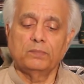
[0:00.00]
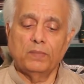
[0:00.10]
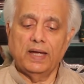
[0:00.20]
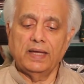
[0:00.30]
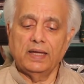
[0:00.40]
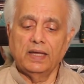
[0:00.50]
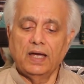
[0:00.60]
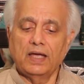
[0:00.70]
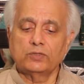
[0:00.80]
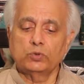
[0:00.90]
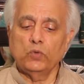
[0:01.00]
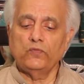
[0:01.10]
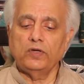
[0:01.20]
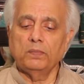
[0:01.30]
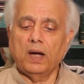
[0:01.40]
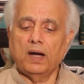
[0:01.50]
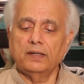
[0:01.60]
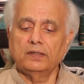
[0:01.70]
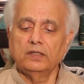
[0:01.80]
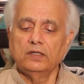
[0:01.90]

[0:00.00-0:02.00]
by a Sufi bard